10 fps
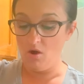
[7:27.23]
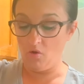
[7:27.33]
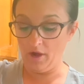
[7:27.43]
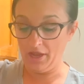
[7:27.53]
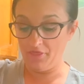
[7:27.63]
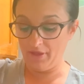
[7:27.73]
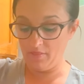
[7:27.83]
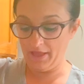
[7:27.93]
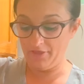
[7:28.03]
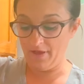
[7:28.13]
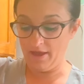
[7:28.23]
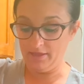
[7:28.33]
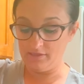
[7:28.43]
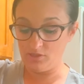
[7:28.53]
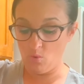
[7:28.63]
or anything like that.
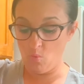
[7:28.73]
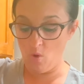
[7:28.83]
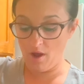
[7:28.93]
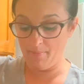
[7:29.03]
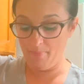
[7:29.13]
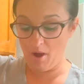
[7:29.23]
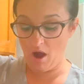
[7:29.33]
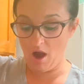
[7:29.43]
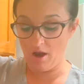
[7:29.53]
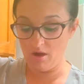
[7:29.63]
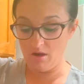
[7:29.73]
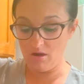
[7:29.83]
It's a one pot